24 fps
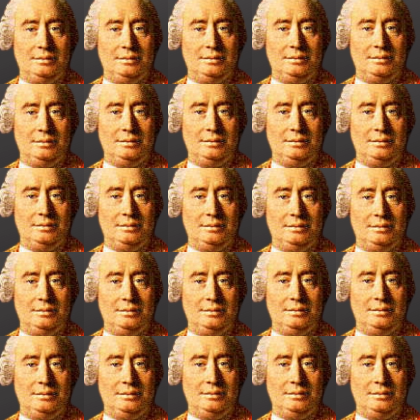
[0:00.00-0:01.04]

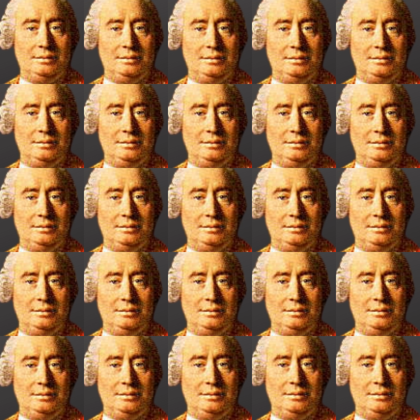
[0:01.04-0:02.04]
[no speech]